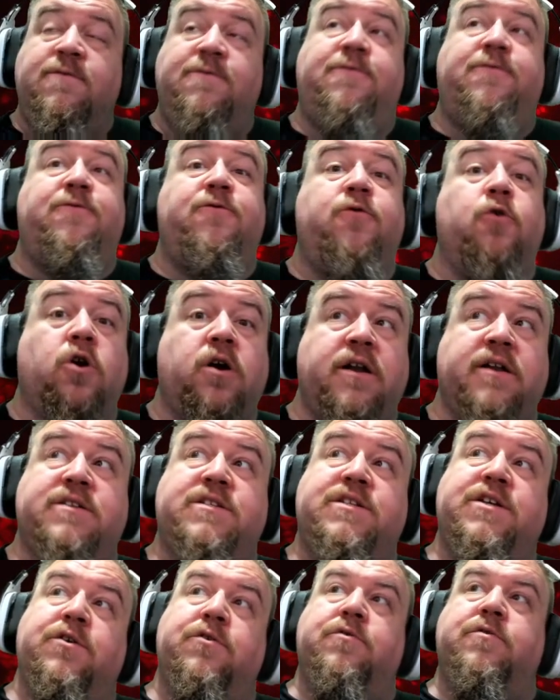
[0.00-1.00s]

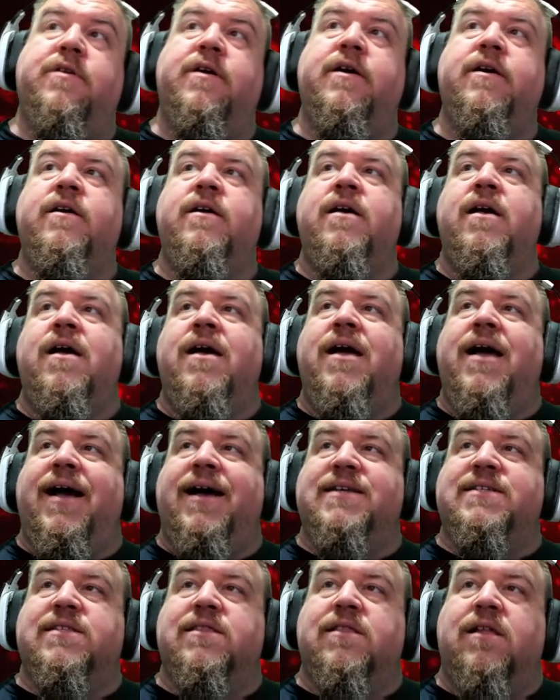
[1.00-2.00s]
Fortitude.
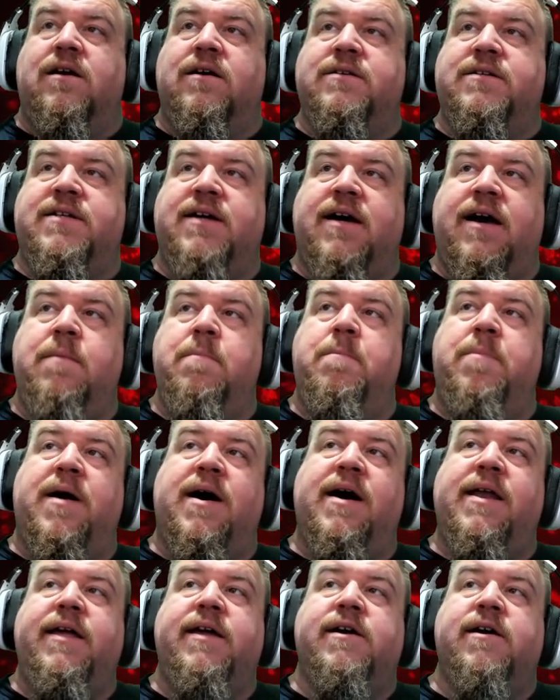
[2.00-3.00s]
As longtime
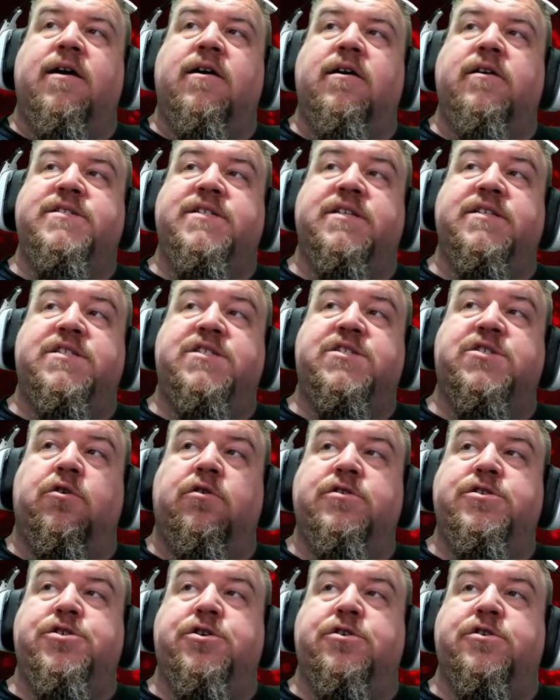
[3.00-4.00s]
bodyguards and
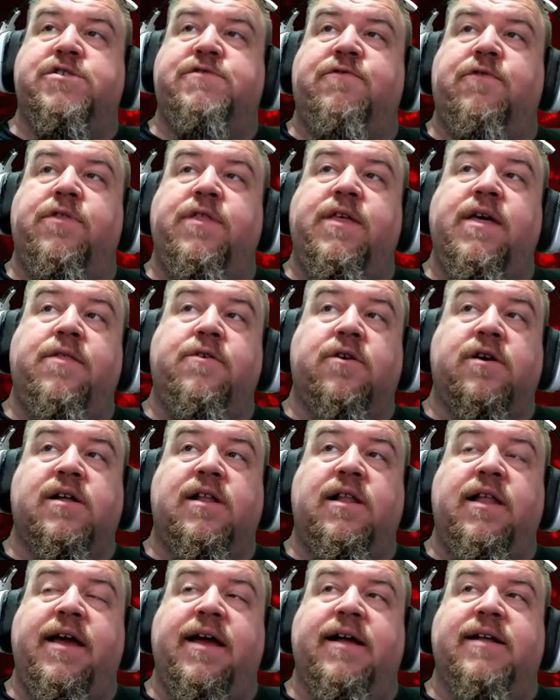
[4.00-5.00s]
soldiers for the other
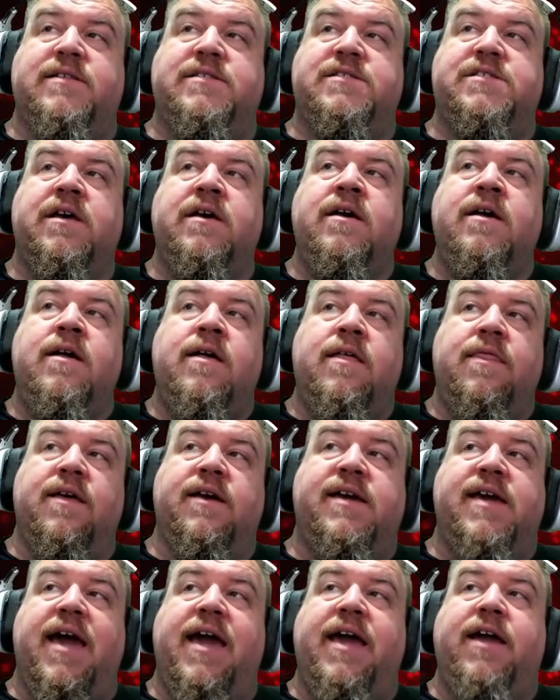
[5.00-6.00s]
clans,
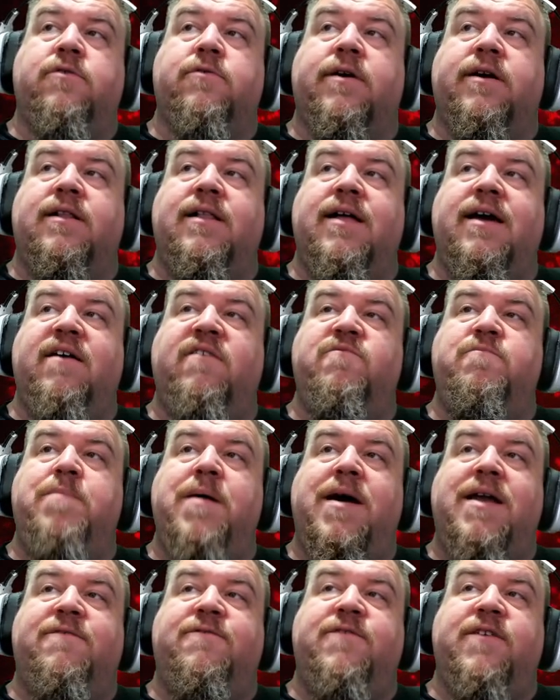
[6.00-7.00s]
the Gangrel
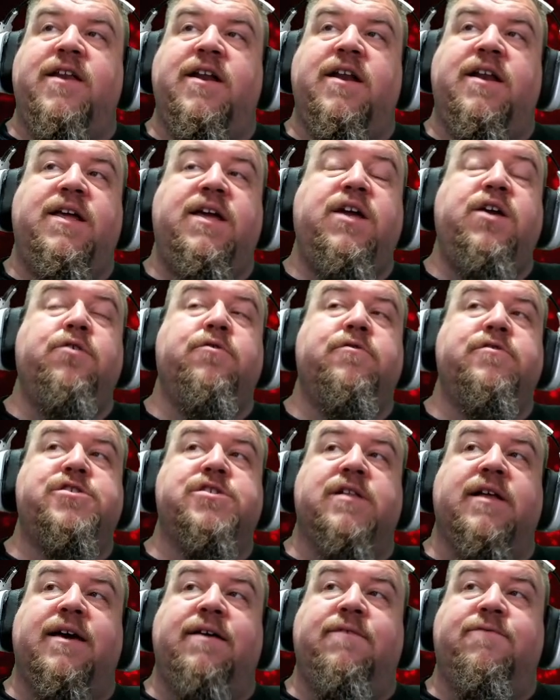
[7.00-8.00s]
have benefited
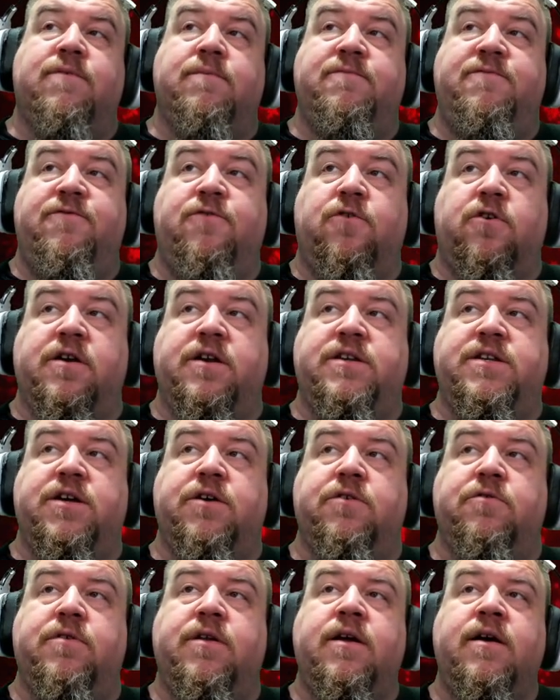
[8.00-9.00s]
hugely from
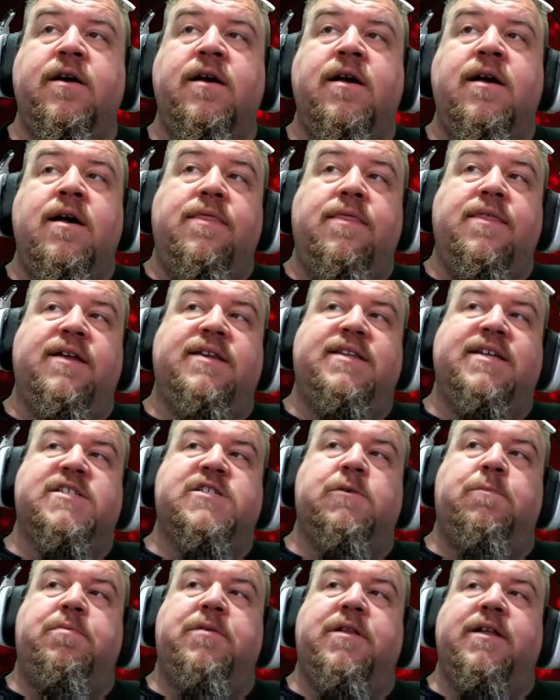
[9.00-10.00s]
fortitude. The
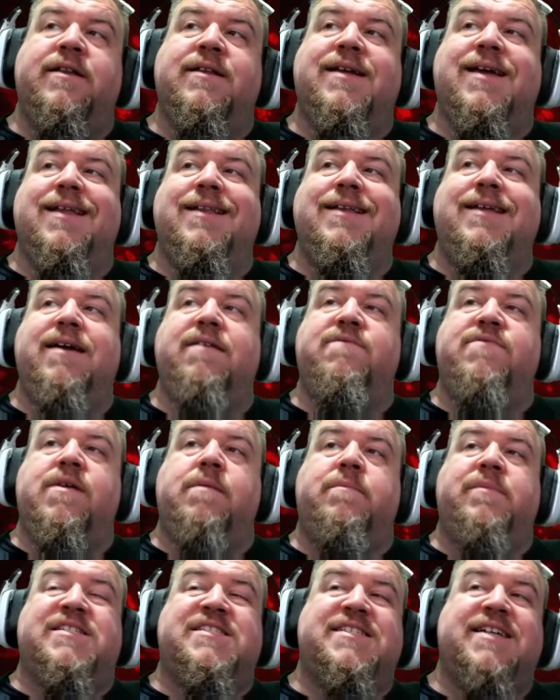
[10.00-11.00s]
discipline can give
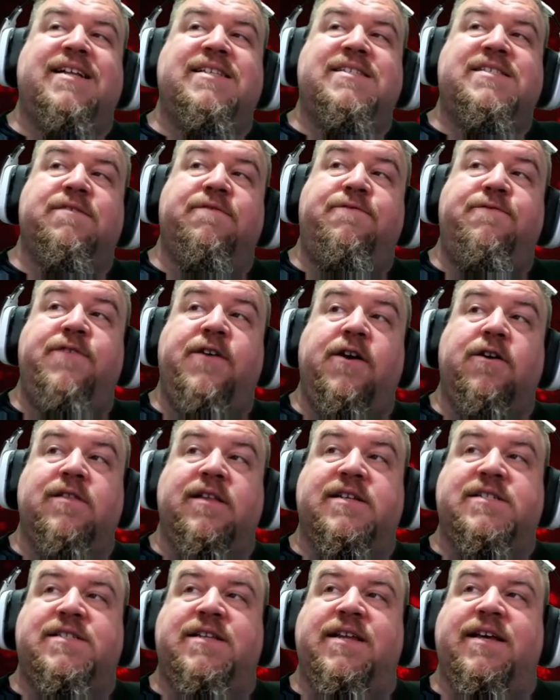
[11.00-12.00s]
them a sense of
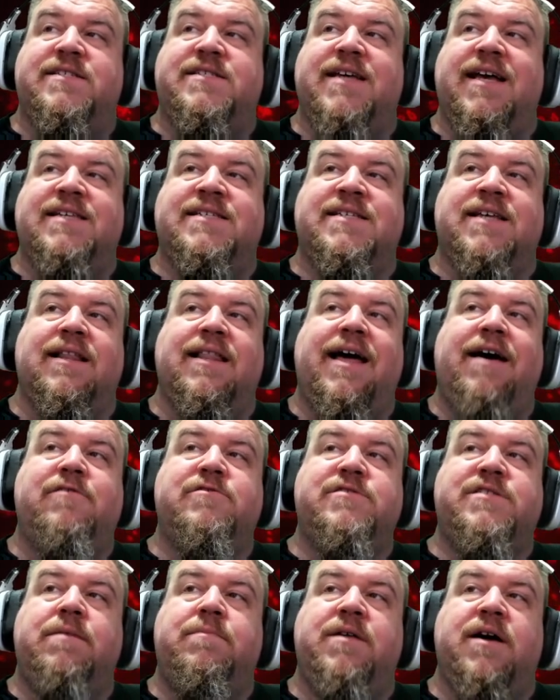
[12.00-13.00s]
fearlessness as it
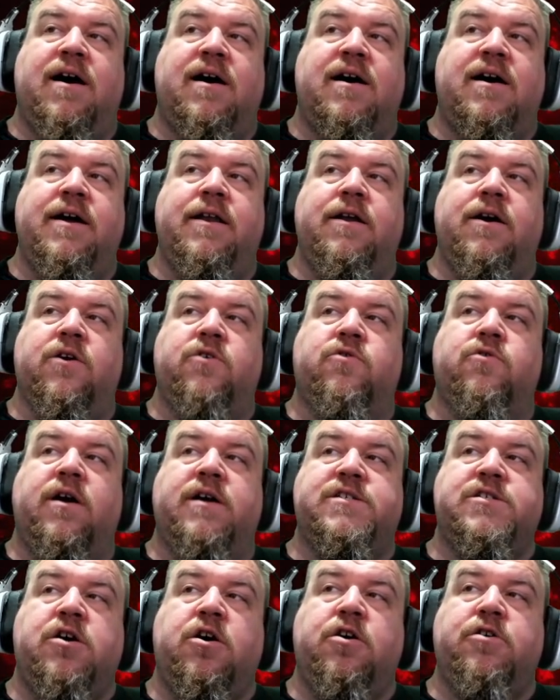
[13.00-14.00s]
allows them to hunt
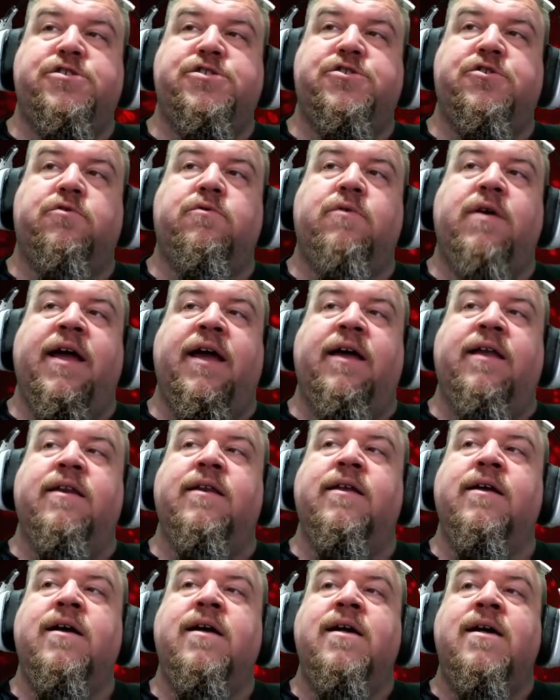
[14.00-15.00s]
across harsh
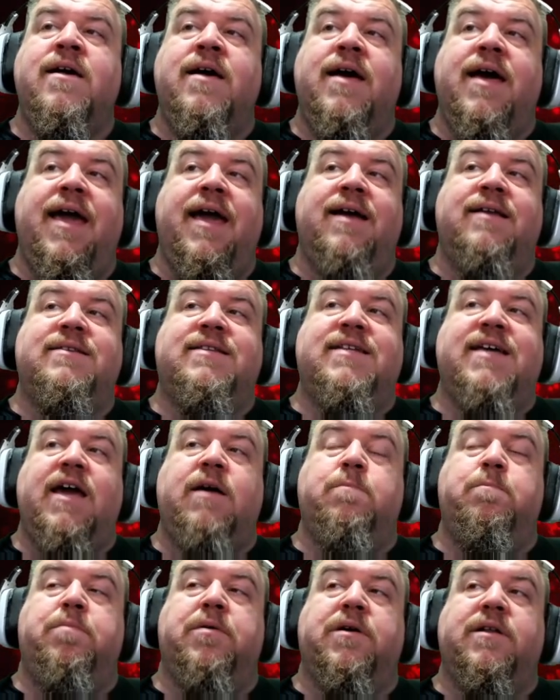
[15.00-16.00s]
terrain and
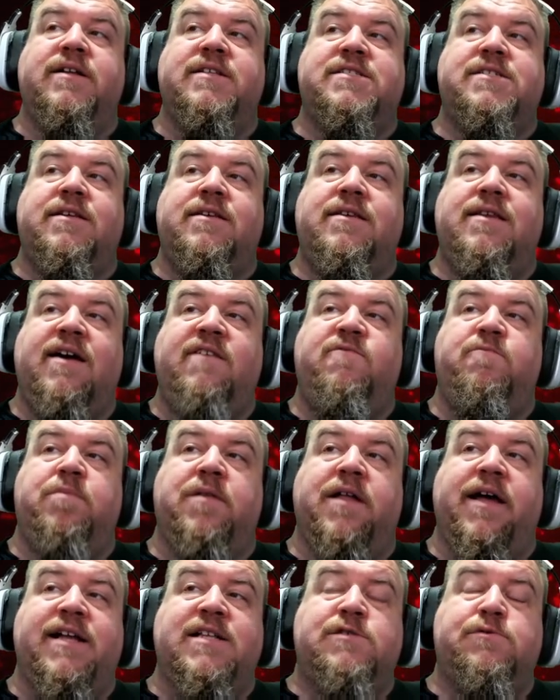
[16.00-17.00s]
take bullets and knife
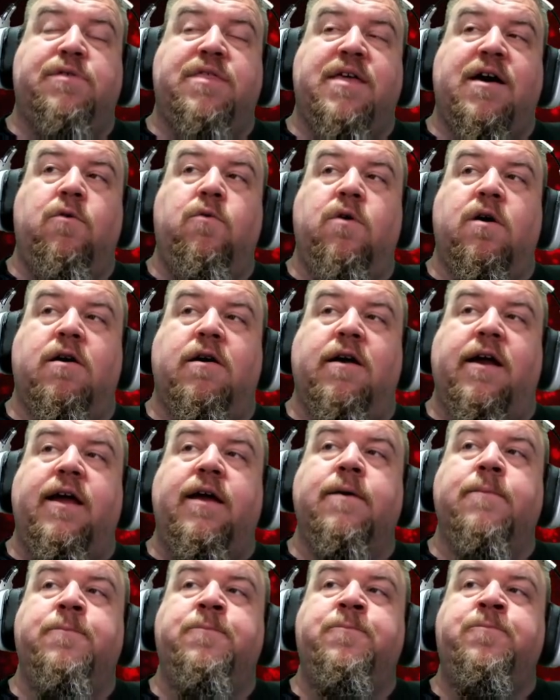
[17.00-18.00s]
blades without
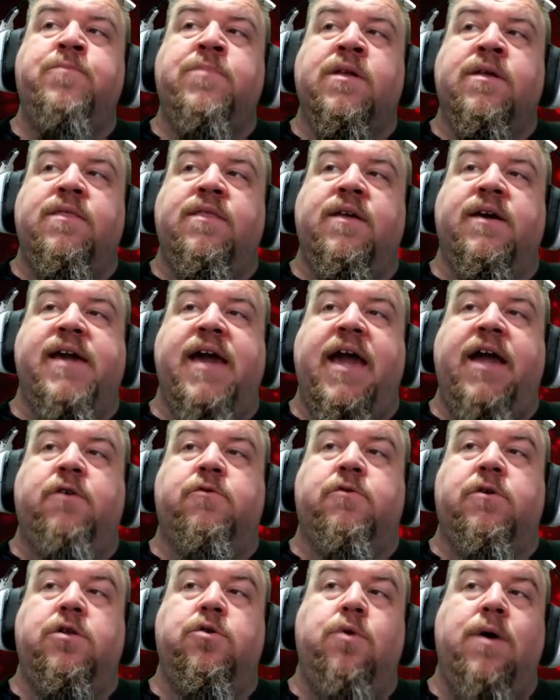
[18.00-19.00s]
worry. The
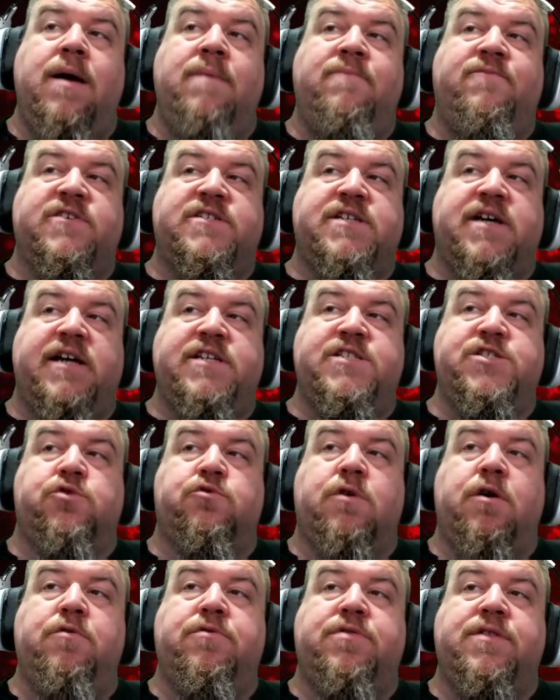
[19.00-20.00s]
Gangrel who emphasize
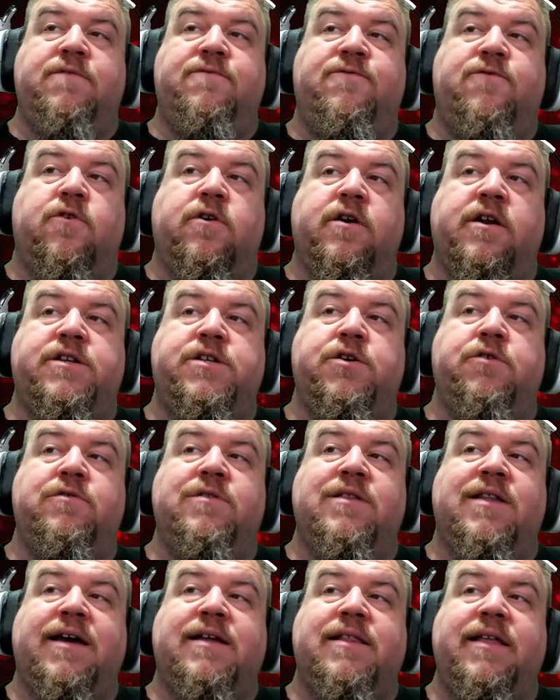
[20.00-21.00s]
growth and
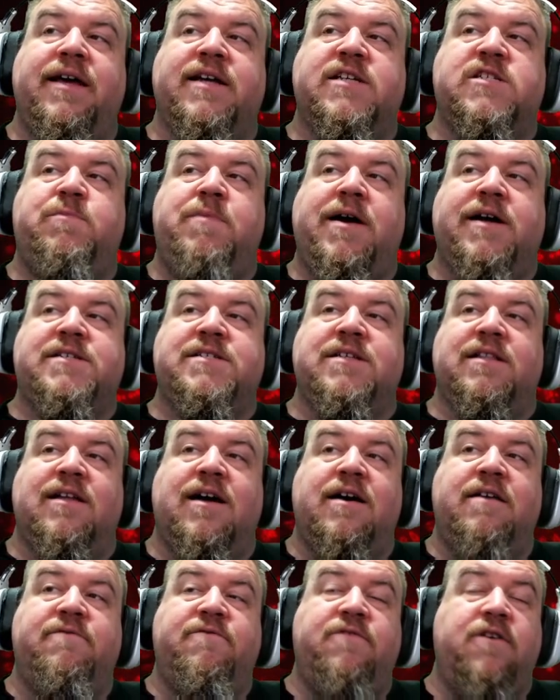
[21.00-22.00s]
fortitude likely expects a
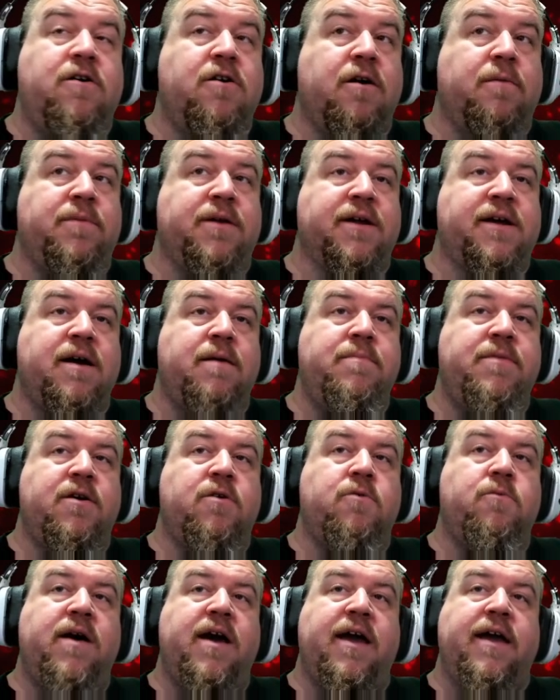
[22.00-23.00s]
lot of harm to come
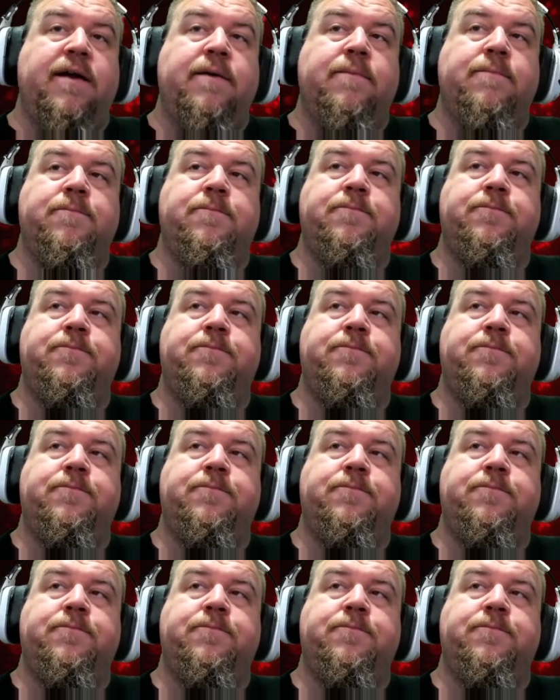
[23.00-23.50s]
their way.